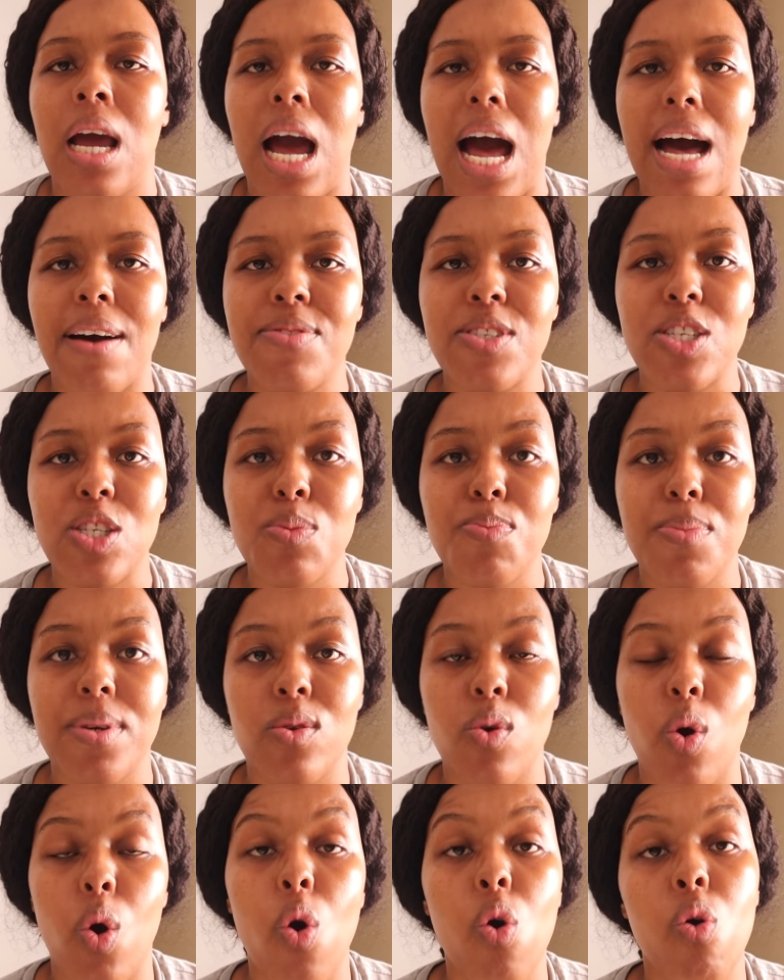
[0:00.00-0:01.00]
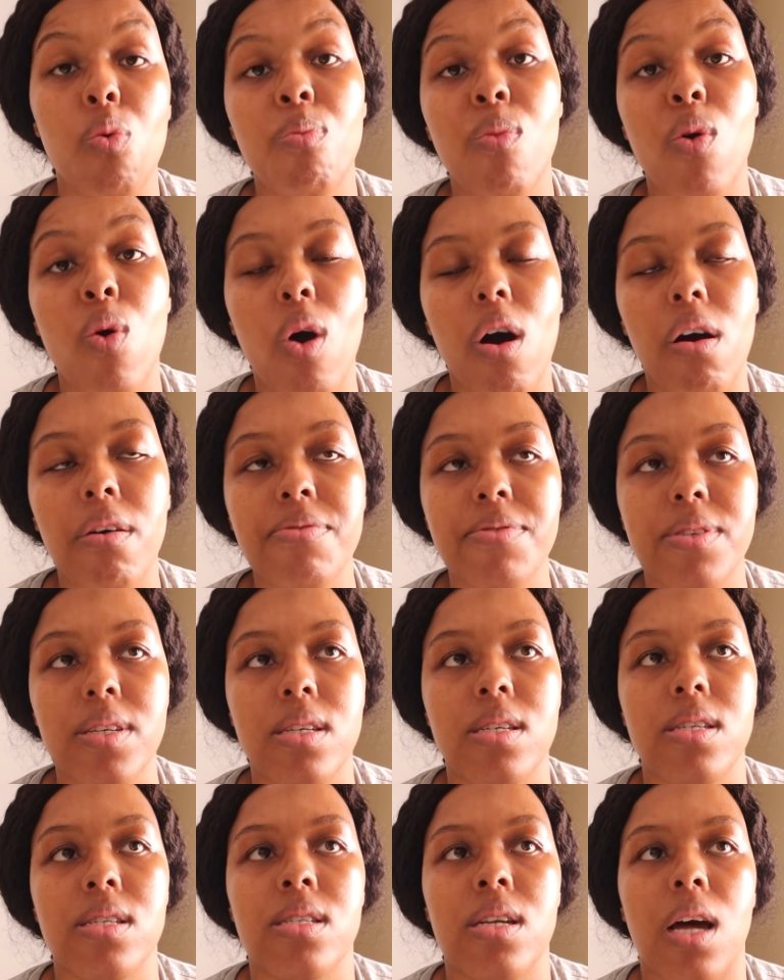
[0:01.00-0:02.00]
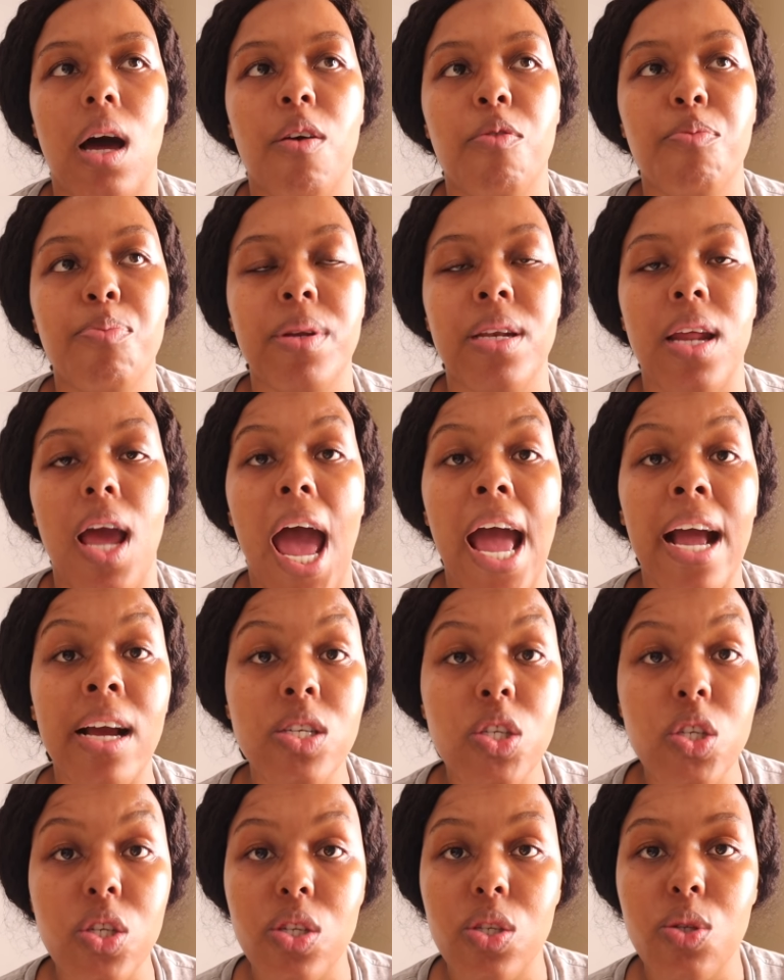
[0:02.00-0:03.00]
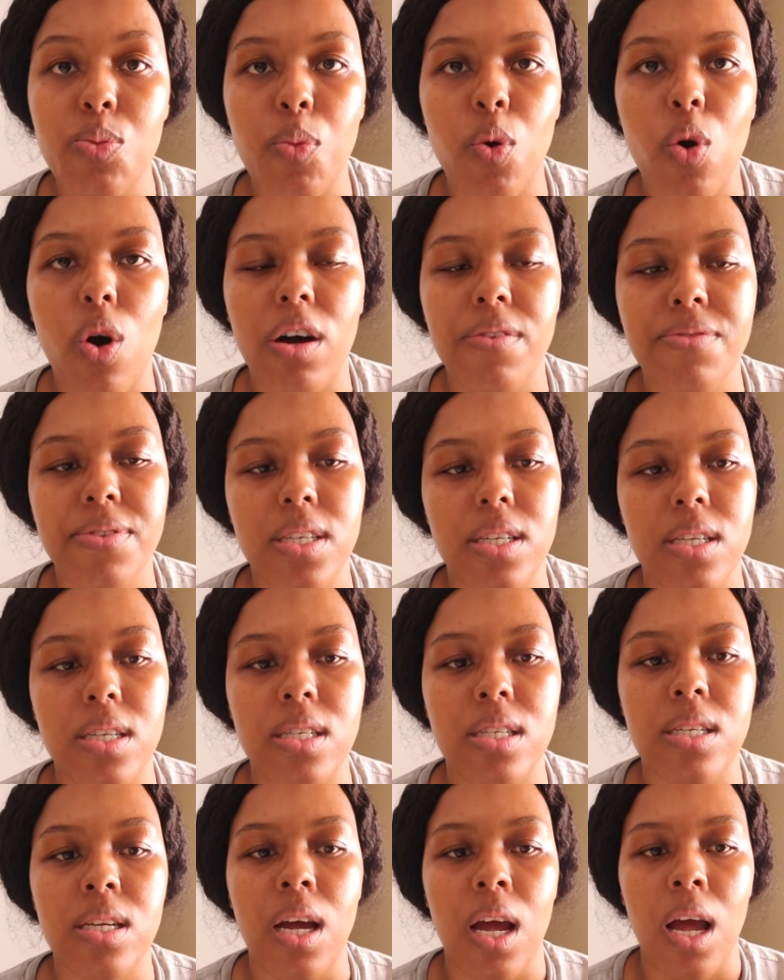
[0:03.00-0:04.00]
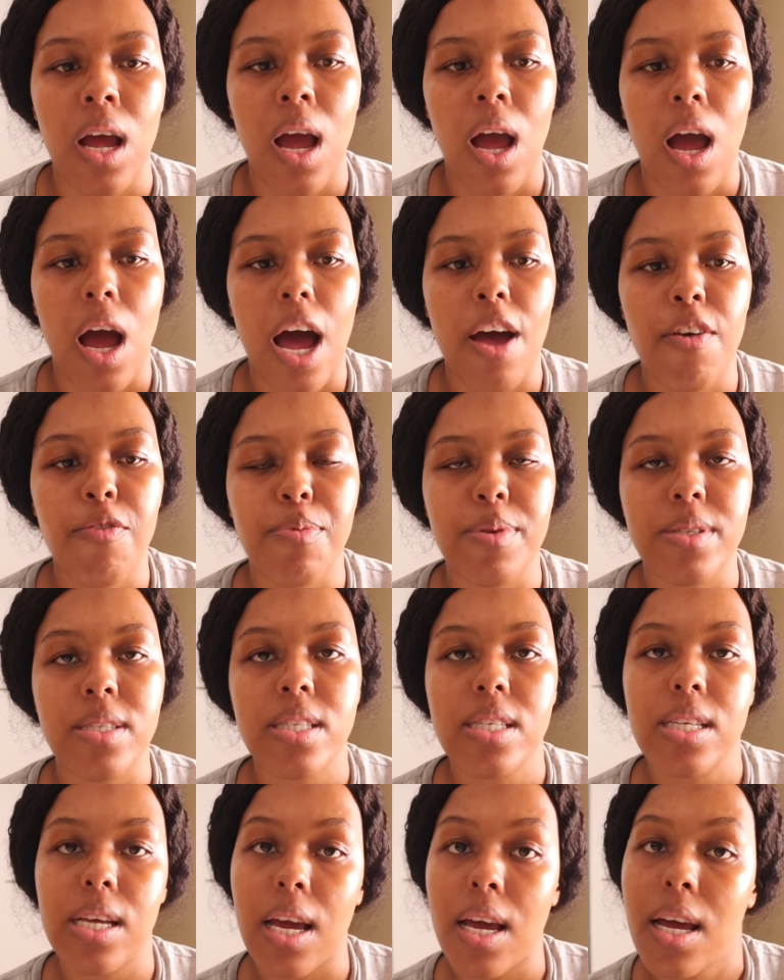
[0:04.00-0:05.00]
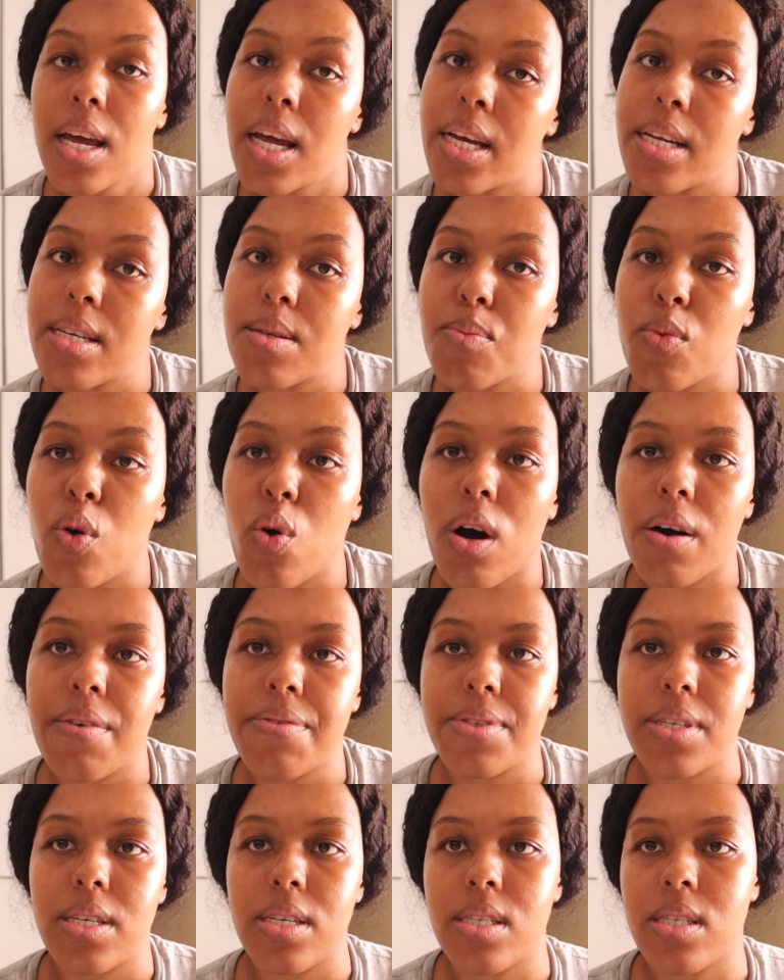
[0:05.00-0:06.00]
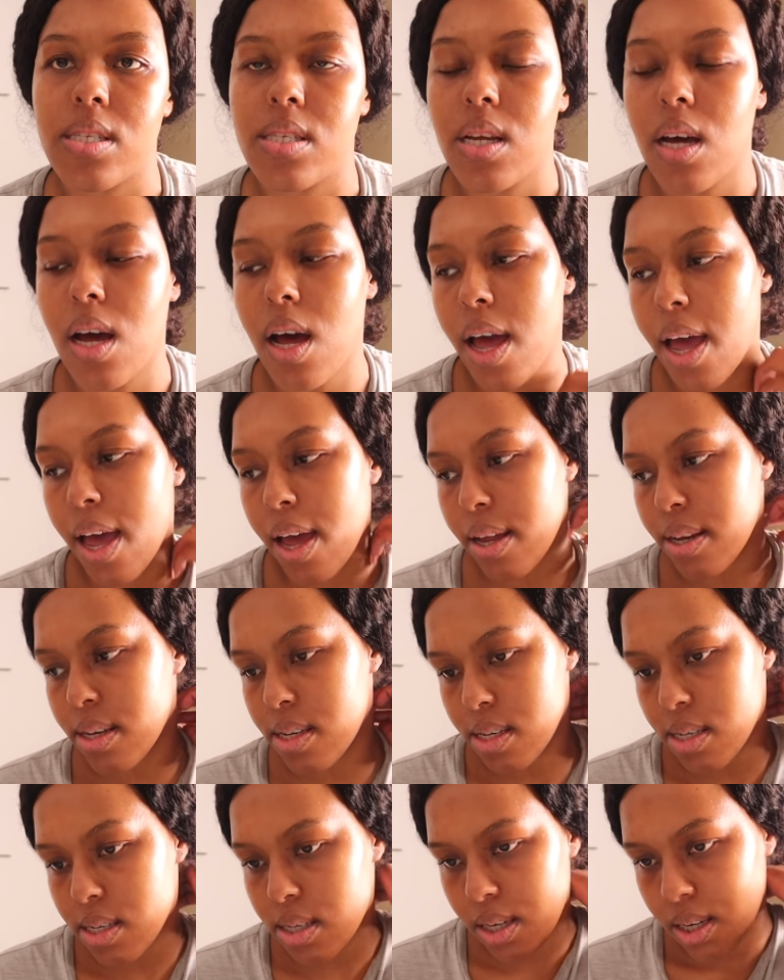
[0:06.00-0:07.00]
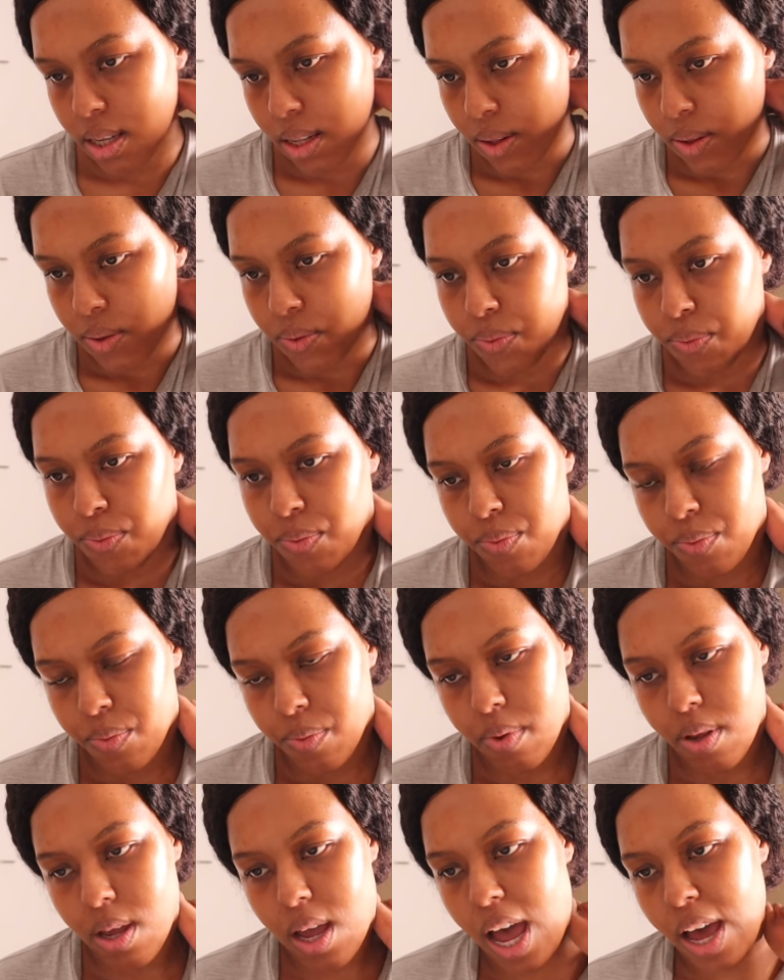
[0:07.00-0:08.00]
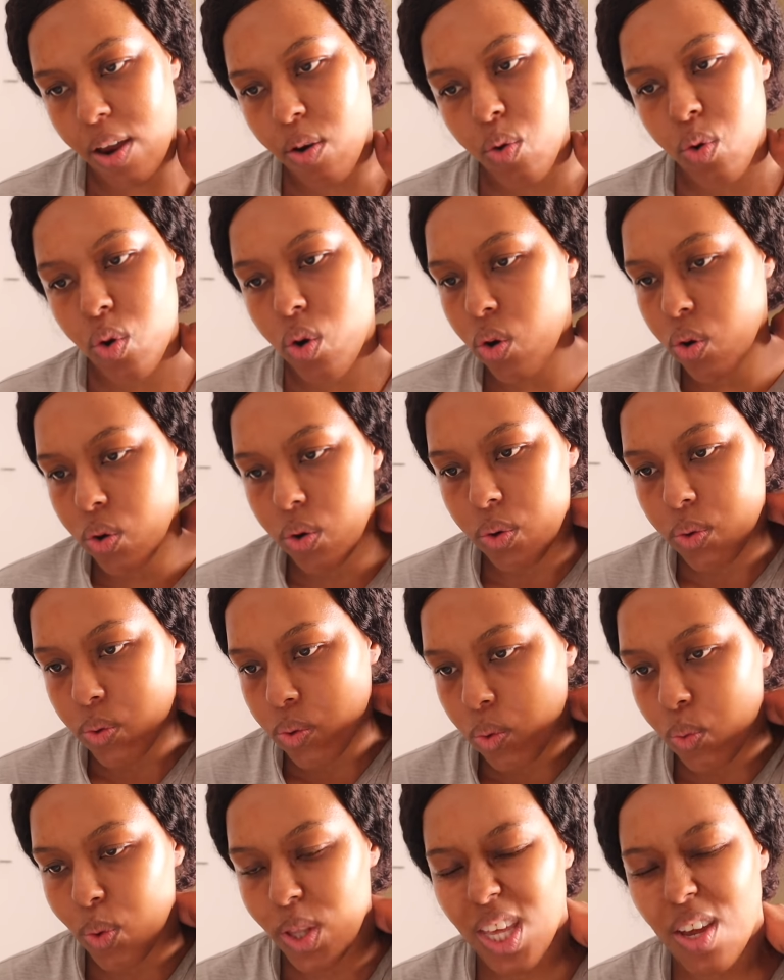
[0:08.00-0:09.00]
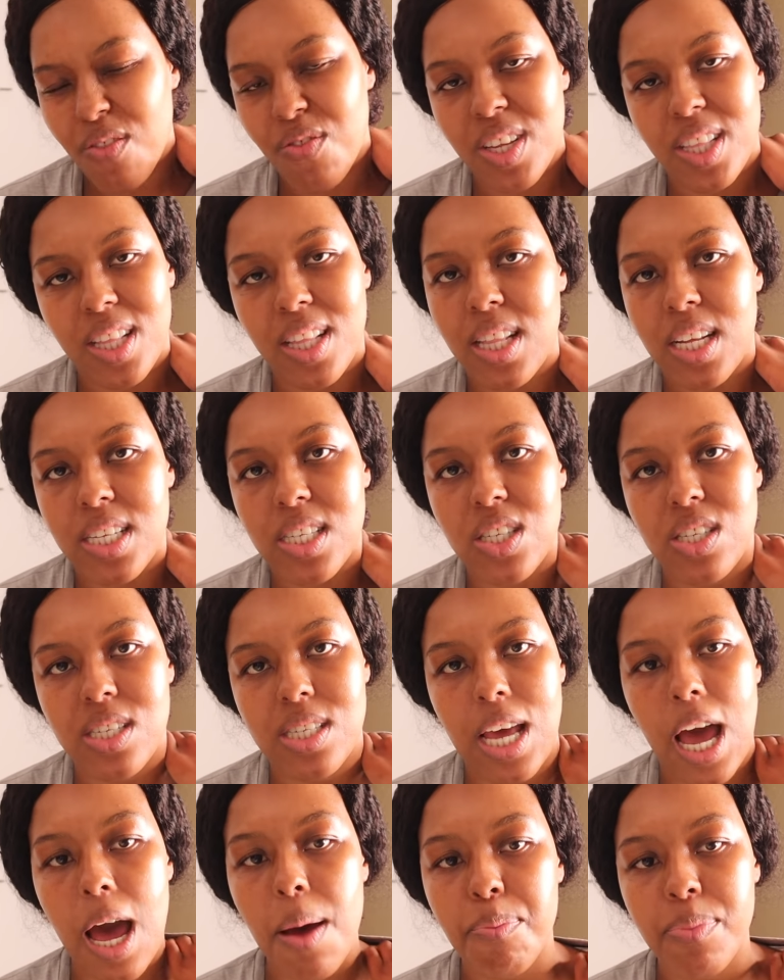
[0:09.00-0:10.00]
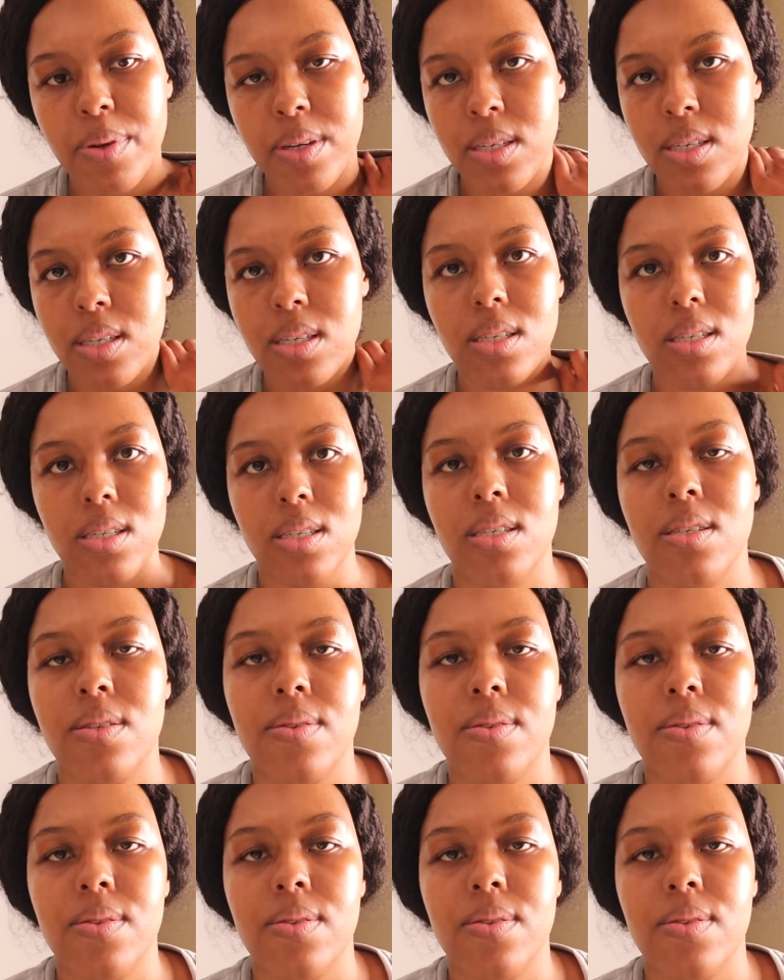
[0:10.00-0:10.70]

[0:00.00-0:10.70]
I've just been home more often. I've been anxious more often. I've been scared more often. And I don't know, with everything that's just happened,